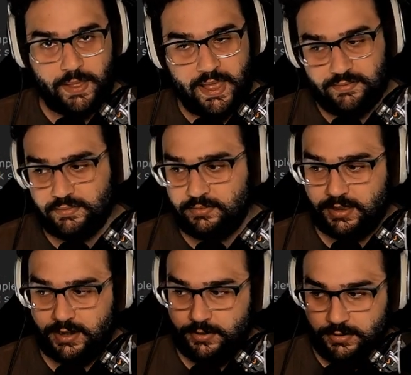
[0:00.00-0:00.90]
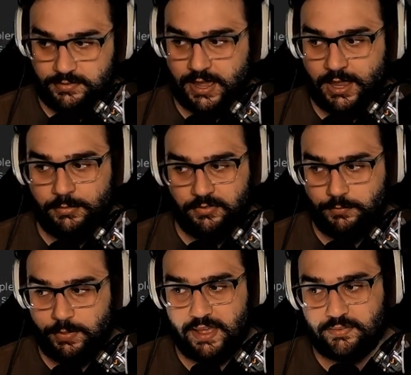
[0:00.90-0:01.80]
Basilisk at any time of
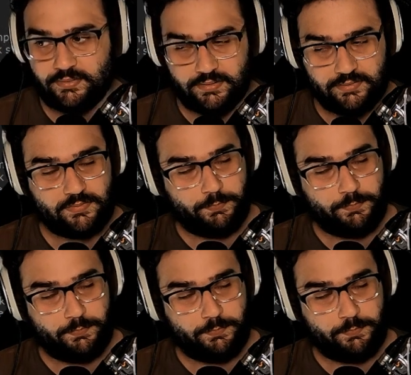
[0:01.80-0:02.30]
Basilisk's